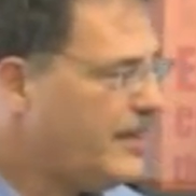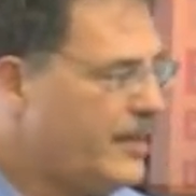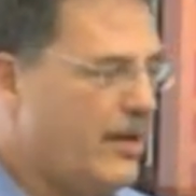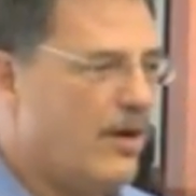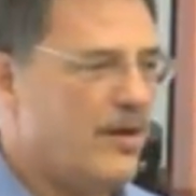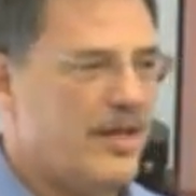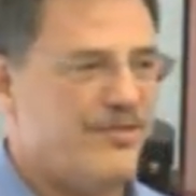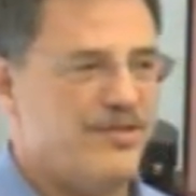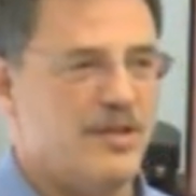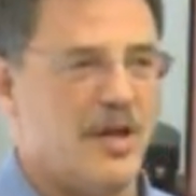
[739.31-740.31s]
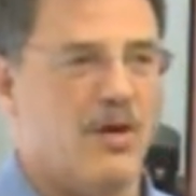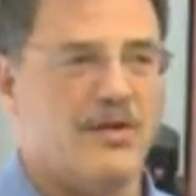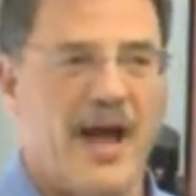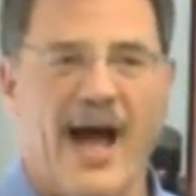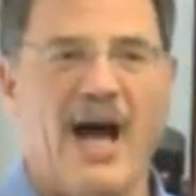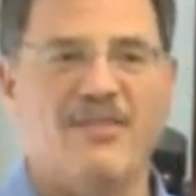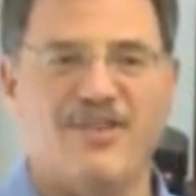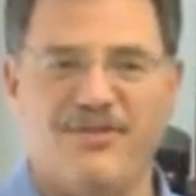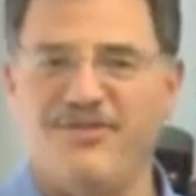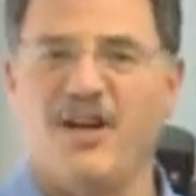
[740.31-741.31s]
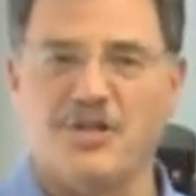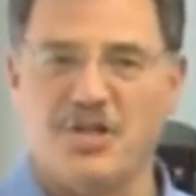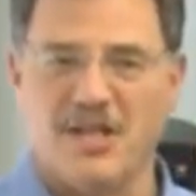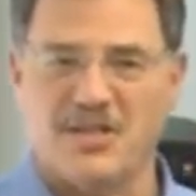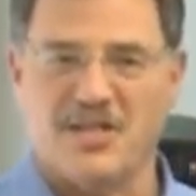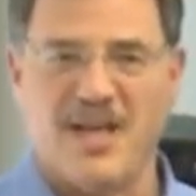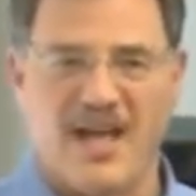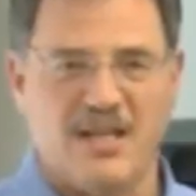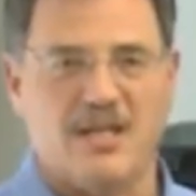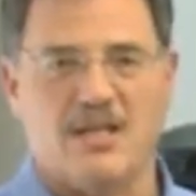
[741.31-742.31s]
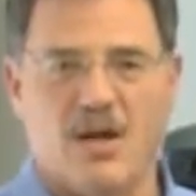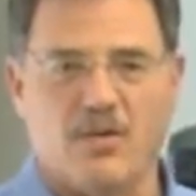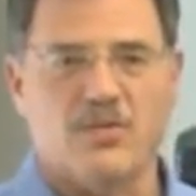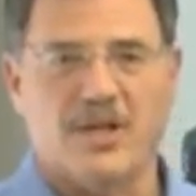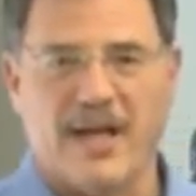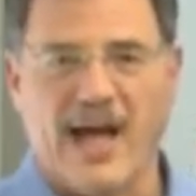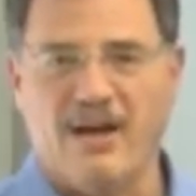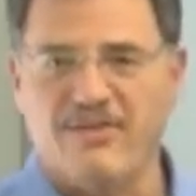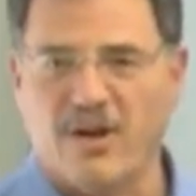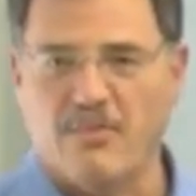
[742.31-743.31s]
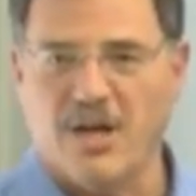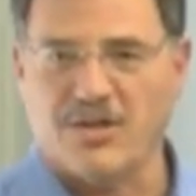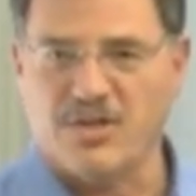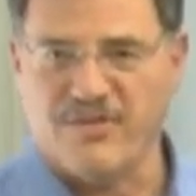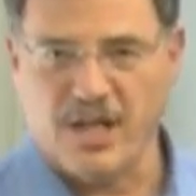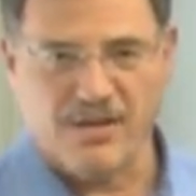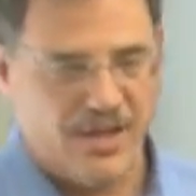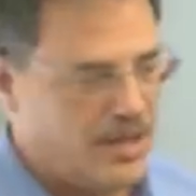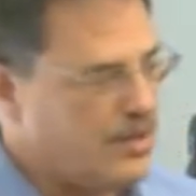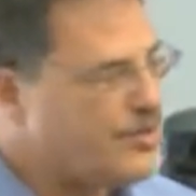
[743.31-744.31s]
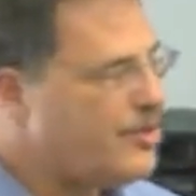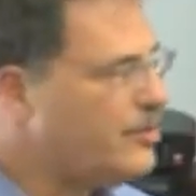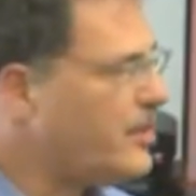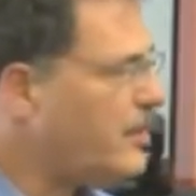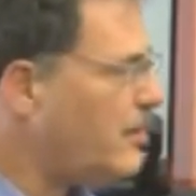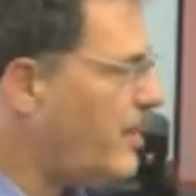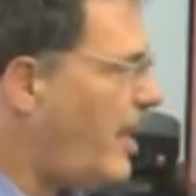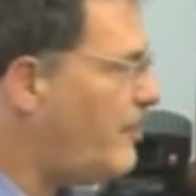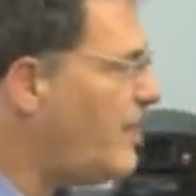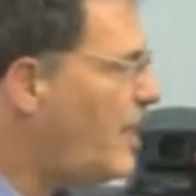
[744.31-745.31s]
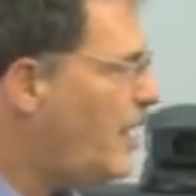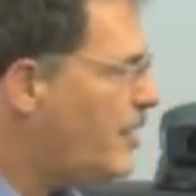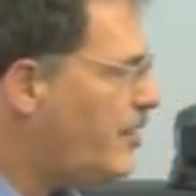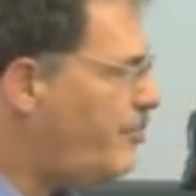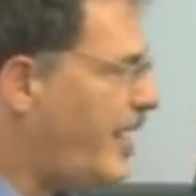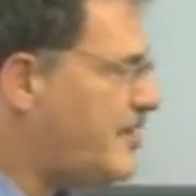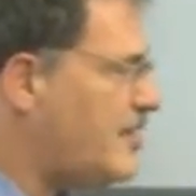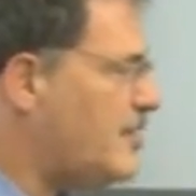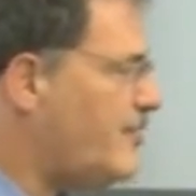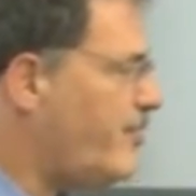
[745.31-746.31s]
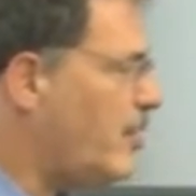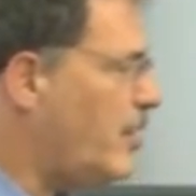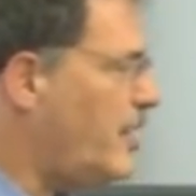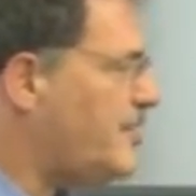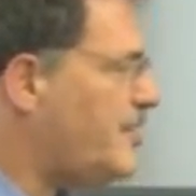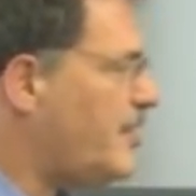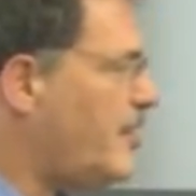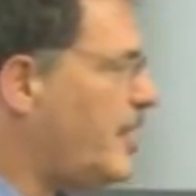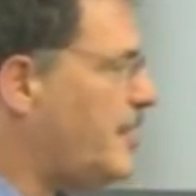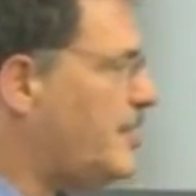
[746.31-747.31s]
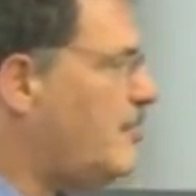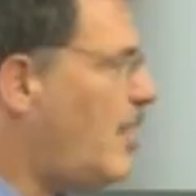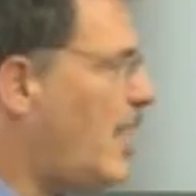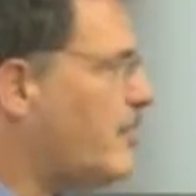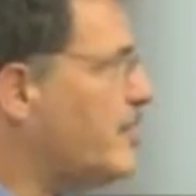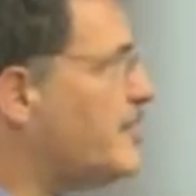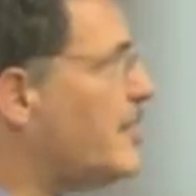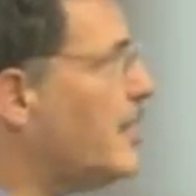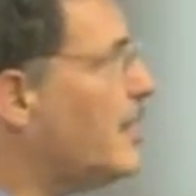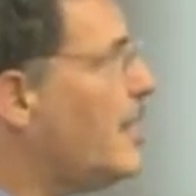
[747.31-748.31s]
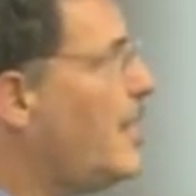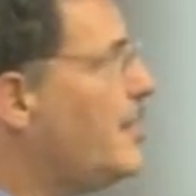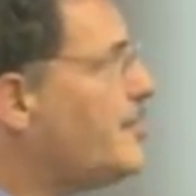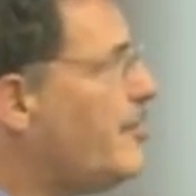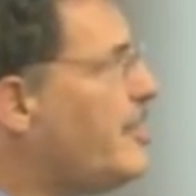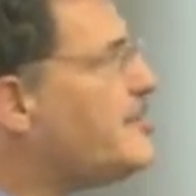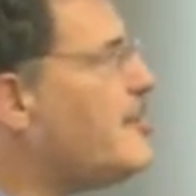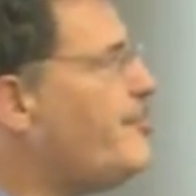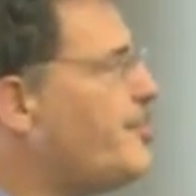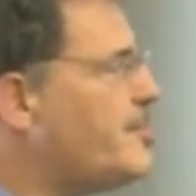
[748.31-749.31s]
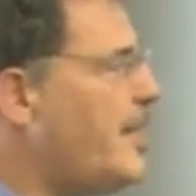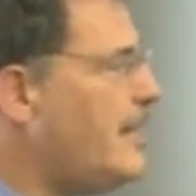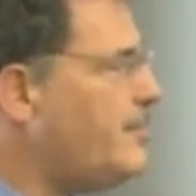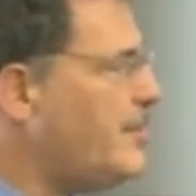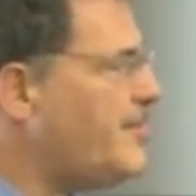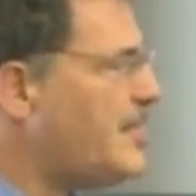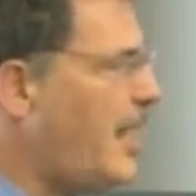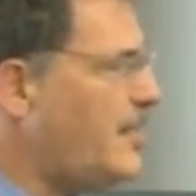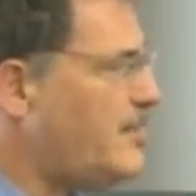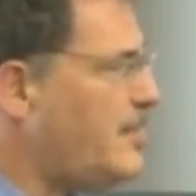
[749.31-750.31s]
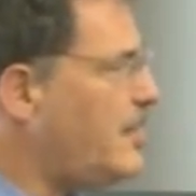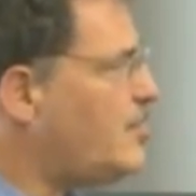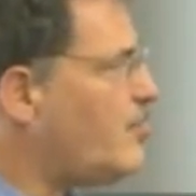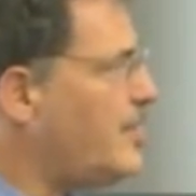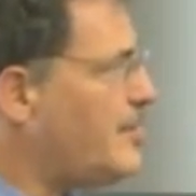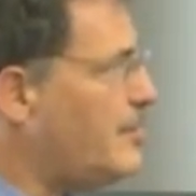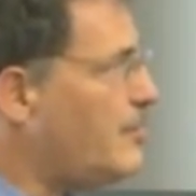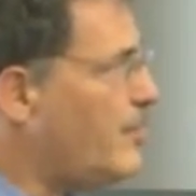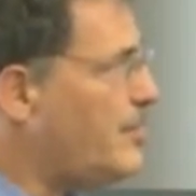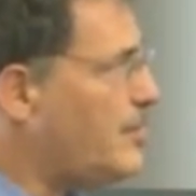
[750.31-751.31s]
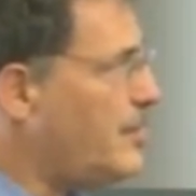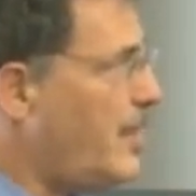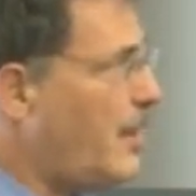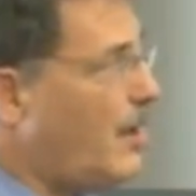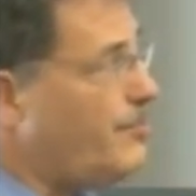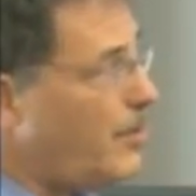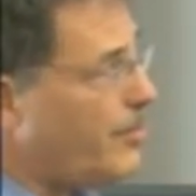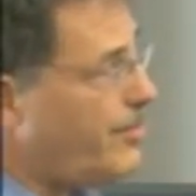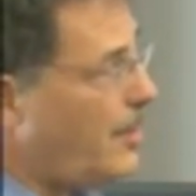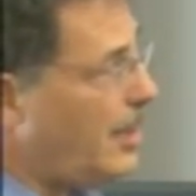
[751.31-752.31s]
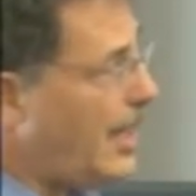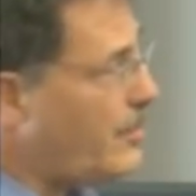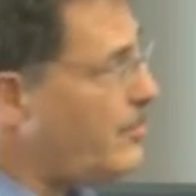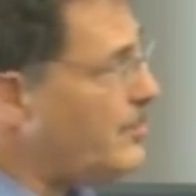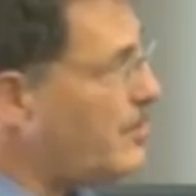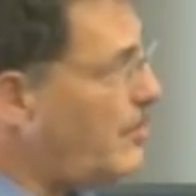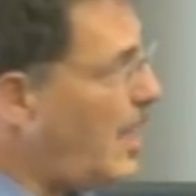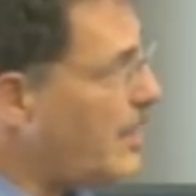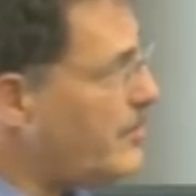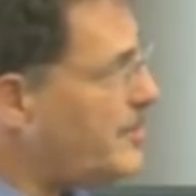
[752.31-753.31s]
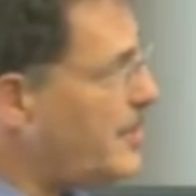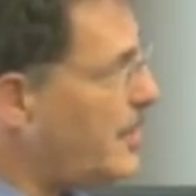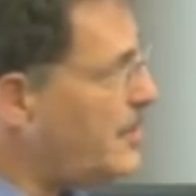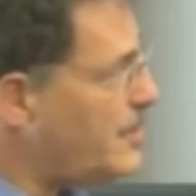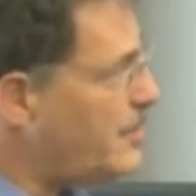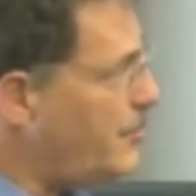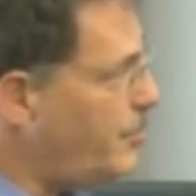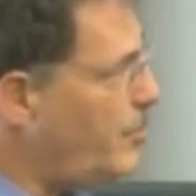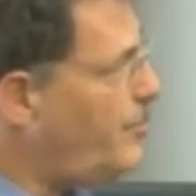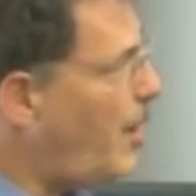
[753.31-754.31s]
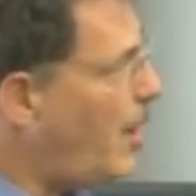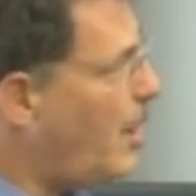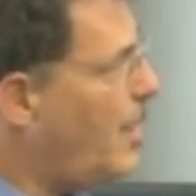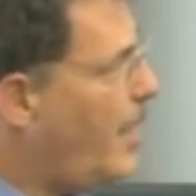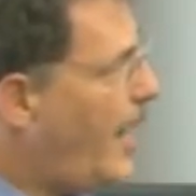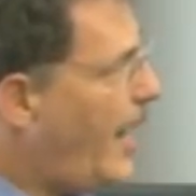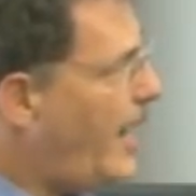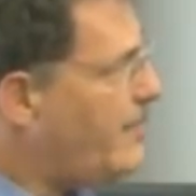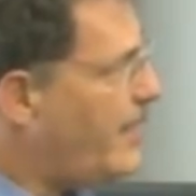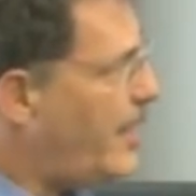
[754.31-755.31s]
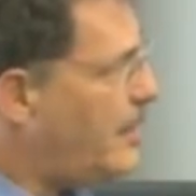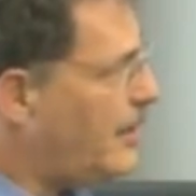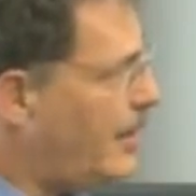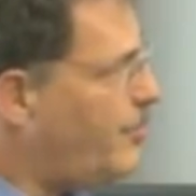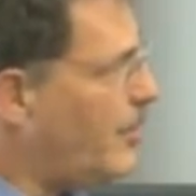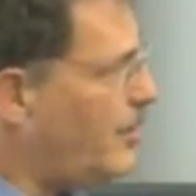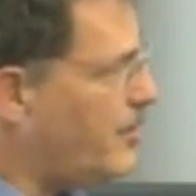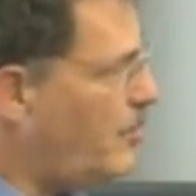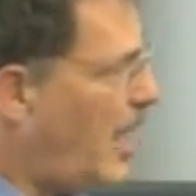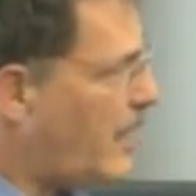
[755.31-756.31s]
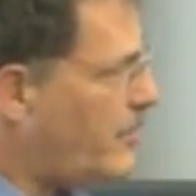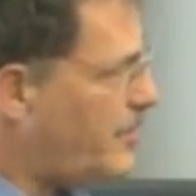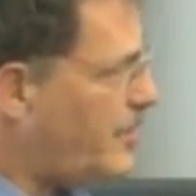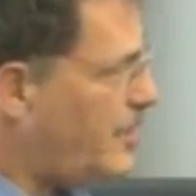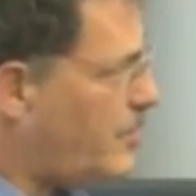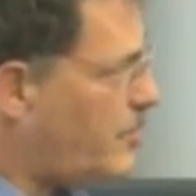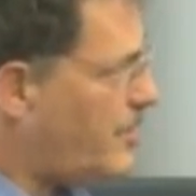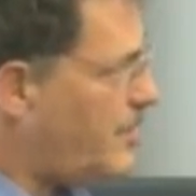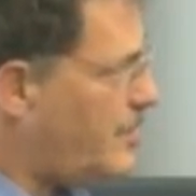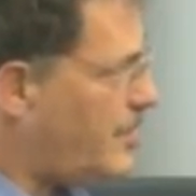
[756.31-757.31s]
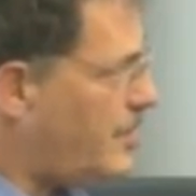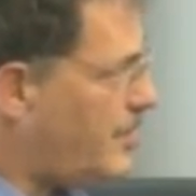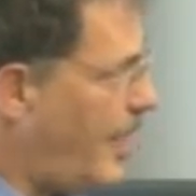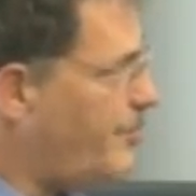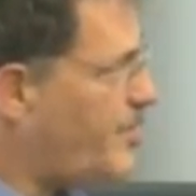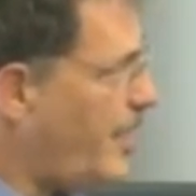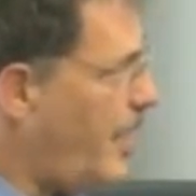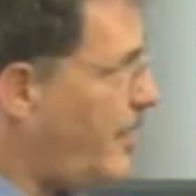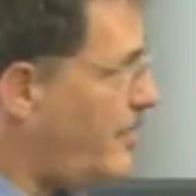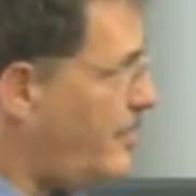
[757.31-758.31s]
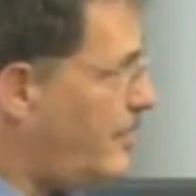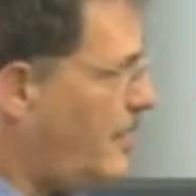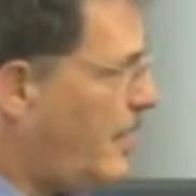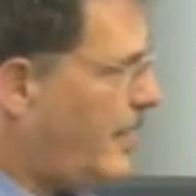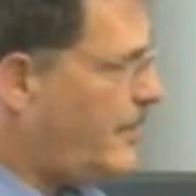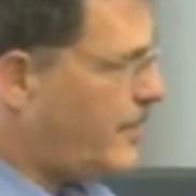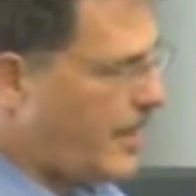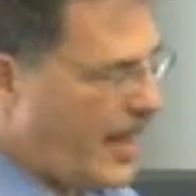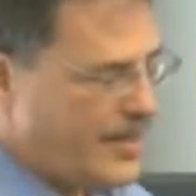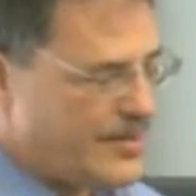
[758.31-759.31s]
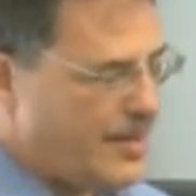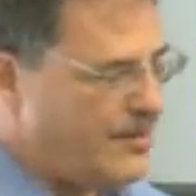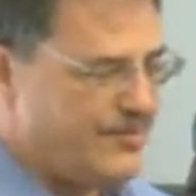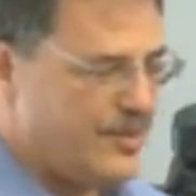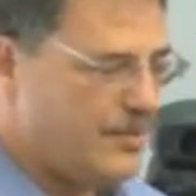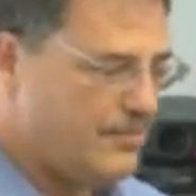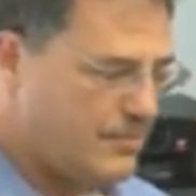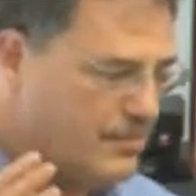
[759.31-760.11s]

you know, if you don't have a functioning state, you don't really have very much of anything, and you certainly don't have the basis for a serious democracy. So these are the percentage of states in each reason, region that are both electoral democracies, the blue bar, and then liberal democracies, which is a subset, and in the case of the